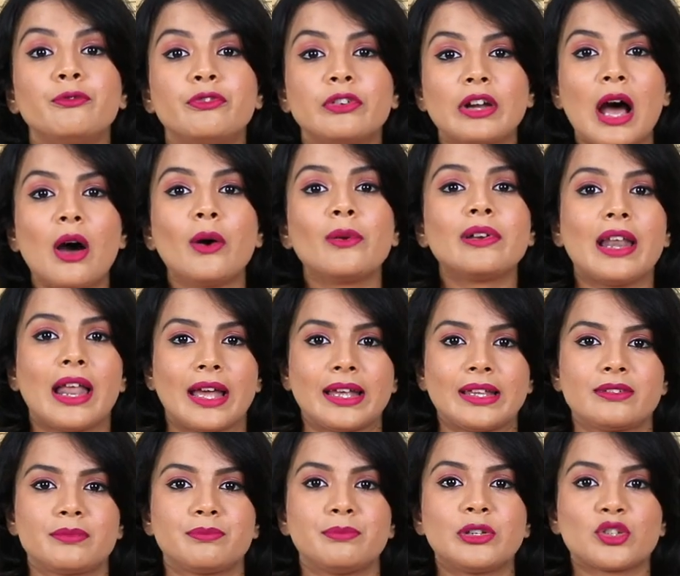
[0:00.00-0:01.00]
frown
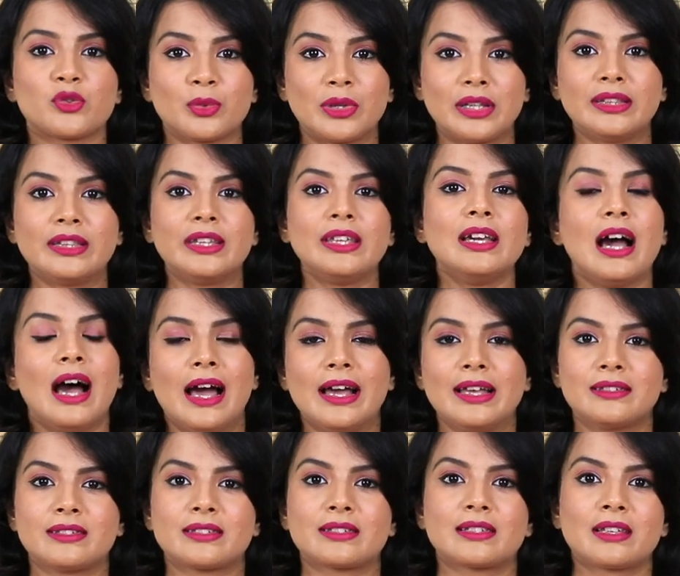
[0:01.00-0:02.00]
lines between the
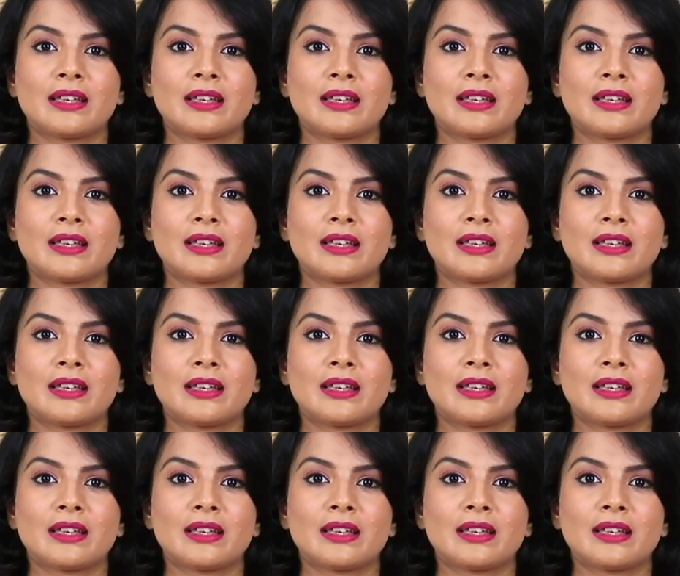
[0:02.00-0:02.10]
eyes.